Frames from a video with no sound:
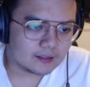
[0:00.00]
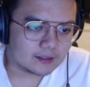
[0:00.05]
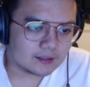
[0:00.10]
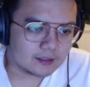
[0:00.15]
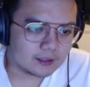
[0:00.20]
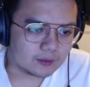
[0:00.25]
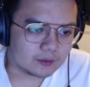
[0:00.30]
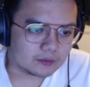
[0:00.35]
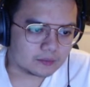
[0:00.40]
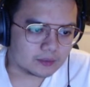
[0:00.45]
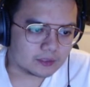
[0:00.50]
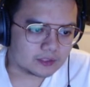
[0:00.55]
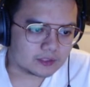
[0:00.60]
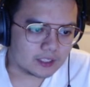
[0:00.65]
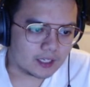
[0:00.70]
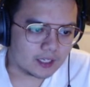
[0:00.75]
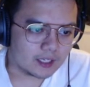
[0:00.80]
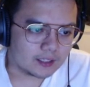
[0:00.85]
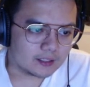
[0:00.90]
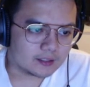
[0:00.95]
That would be
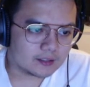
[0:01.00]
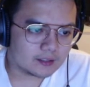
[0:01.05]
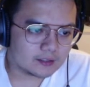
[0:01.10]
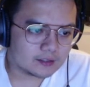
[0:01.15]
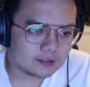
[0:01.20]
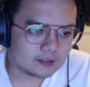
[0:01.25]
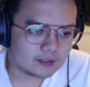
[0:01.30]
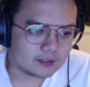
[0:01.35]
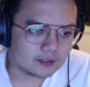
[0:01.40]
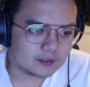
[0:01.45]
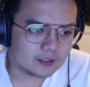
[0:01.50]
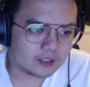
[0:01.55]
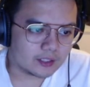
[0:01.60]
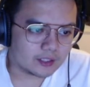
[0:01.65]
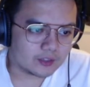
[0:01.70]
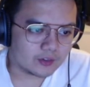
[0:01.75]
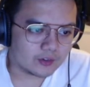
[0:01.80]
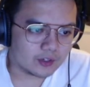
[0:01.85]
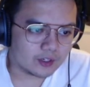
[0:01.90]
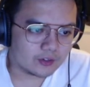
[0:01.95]
sad. Okay,
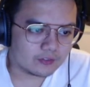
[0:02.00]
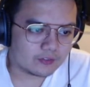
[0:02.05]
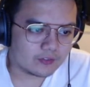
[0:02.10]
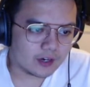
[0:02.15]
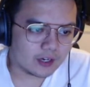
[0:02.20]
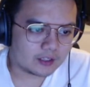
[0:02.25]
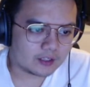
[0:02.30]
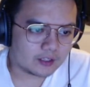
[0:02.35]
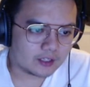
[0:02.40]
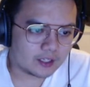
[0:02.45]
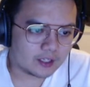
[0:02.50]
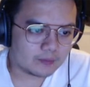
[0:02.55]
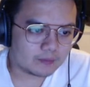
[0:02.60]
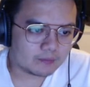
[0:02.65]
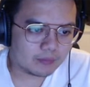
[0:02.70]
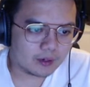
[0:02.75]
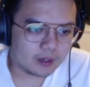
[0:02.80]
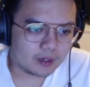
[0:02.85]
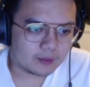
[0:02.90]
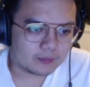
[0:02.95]
create a file name
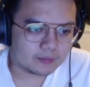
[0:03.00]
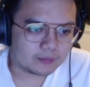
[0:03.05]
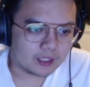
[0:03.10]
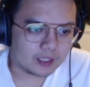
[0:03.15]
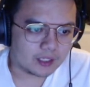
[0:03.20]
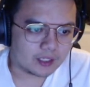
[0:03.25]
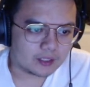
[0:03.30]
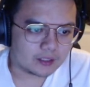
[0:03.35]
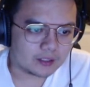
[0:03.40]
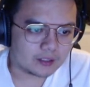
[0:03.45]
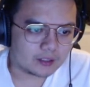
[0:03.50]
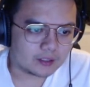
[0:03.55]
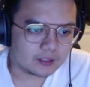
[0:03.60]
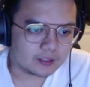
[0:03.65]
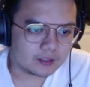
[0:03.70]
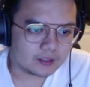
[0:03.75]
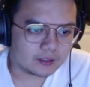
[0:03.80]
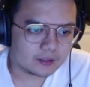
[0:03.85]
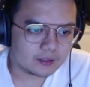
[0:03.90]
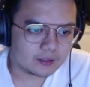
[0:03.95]
pub_date in